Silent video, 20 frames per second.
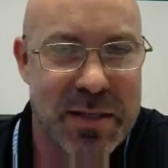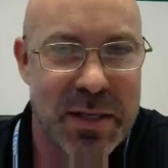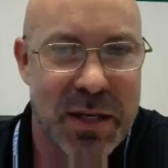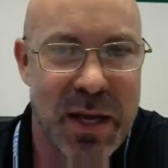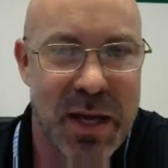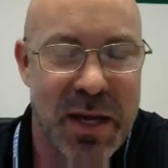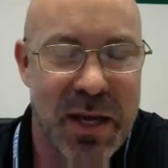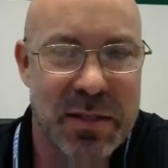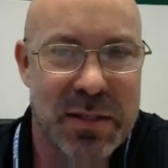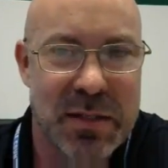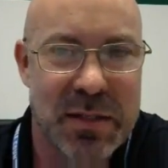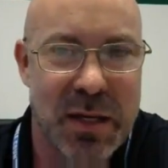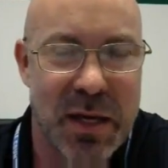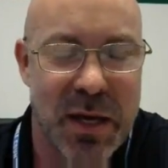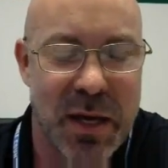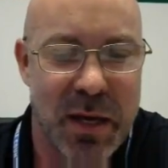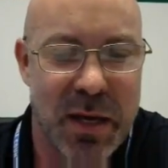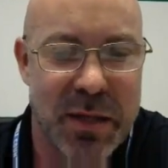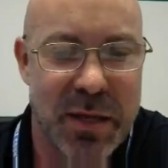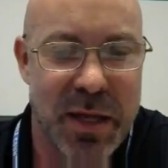to get
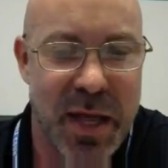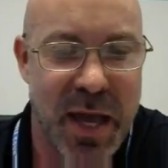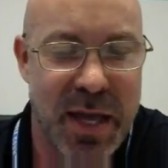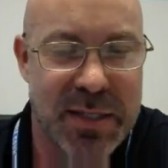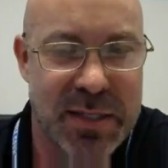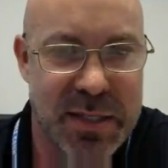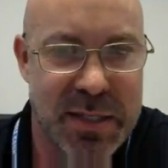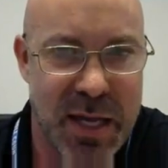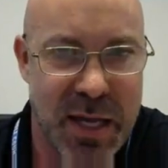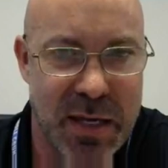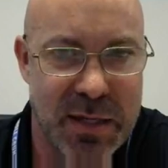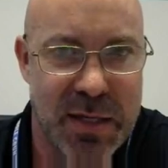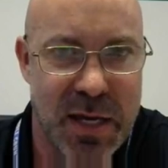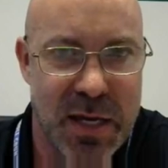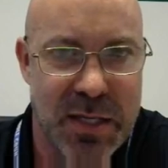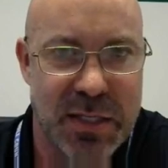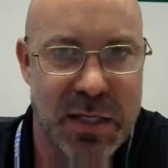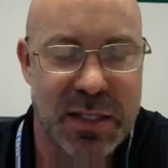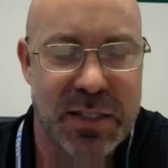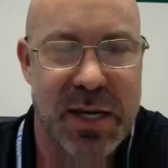the hand
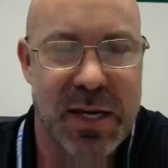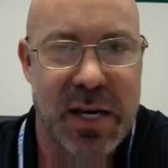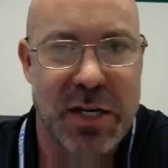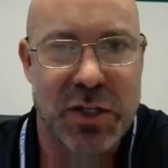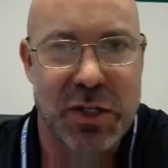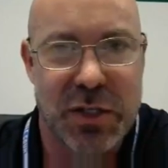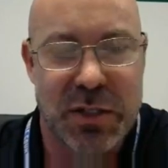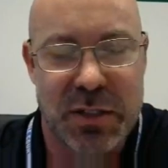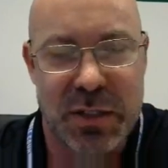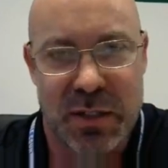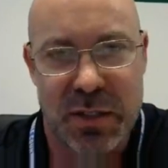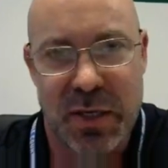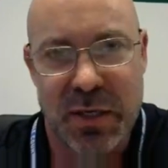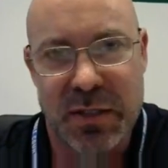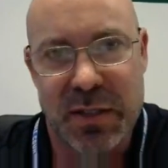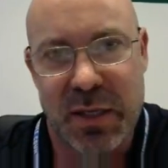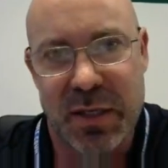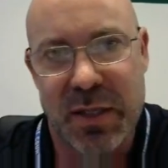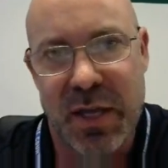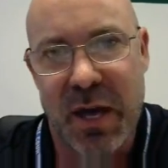sanitizing stations and
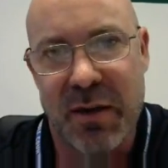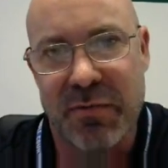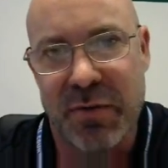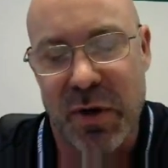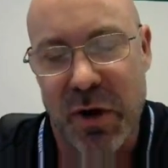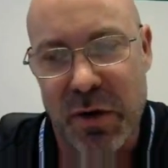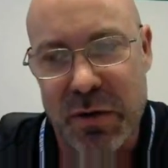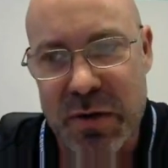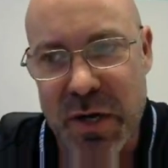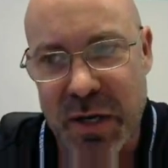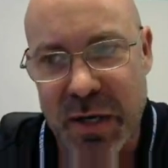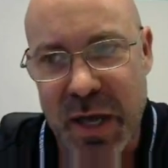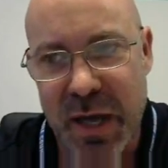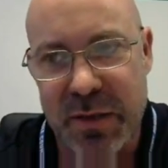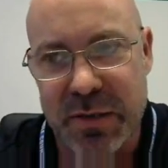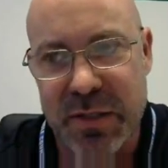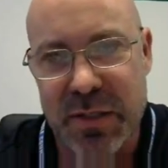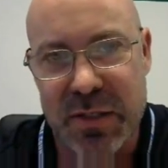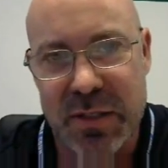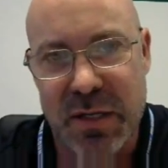things like that for our
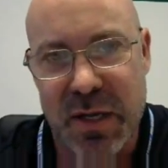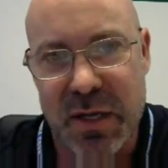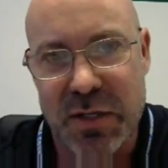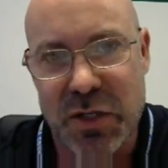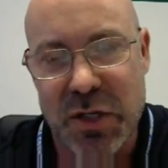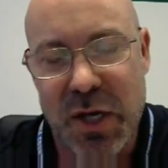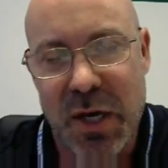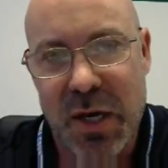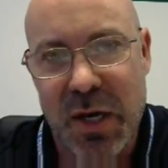dugouts and such.